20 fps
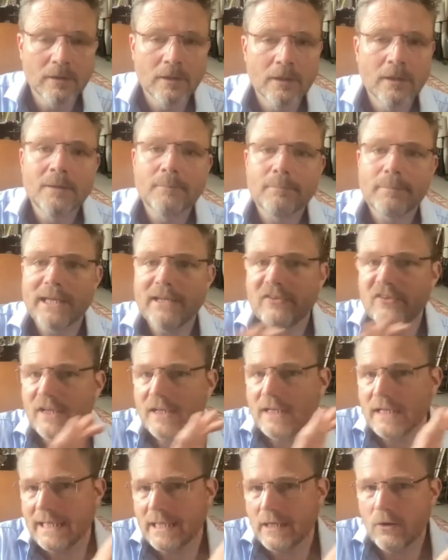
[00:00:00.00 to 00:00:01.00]

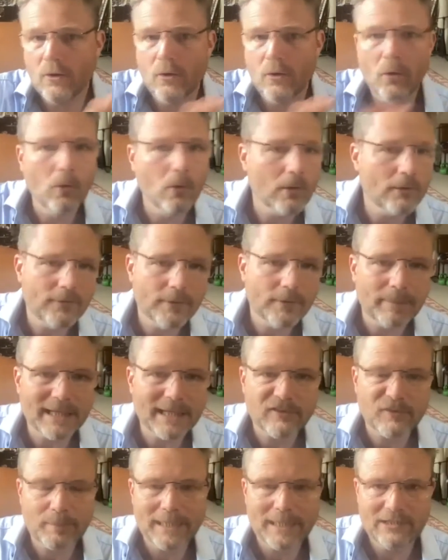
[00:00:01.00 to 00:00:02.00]
Basically, all of the big
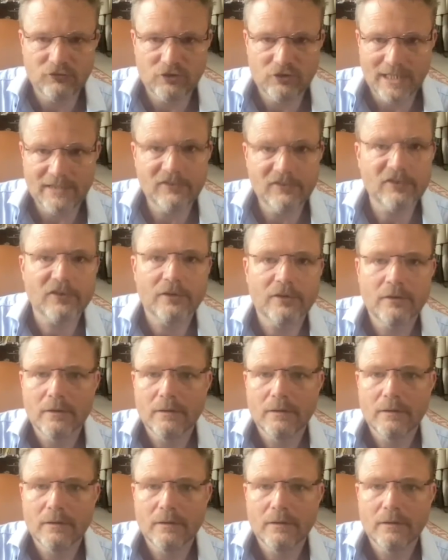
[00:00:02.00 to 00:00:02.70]
speeches